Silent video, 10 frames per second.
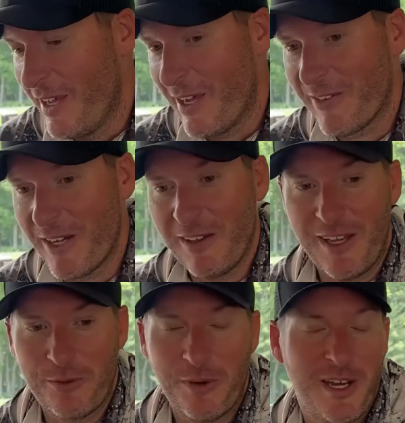I've got a
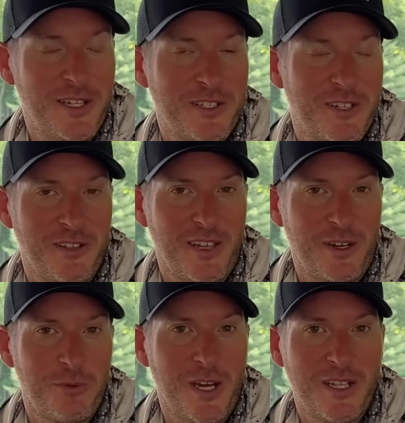lot of rods and a
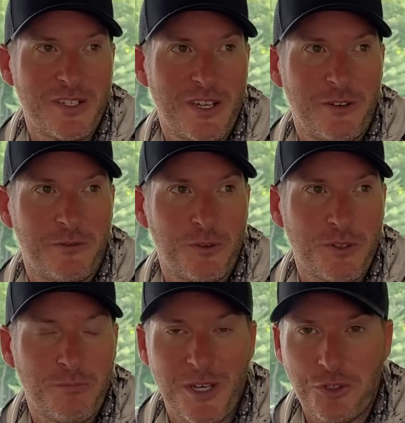lot of rods that are for
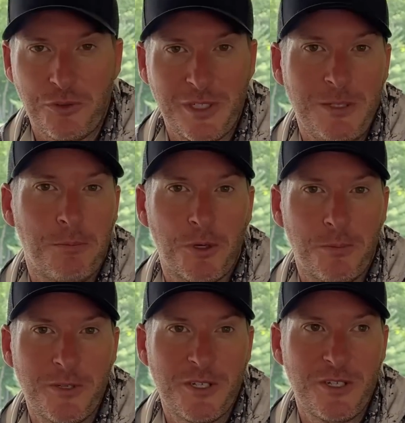specialty
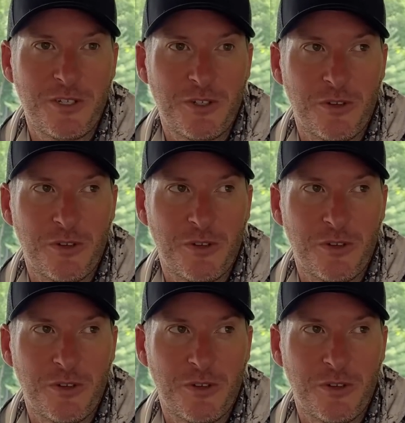purposes.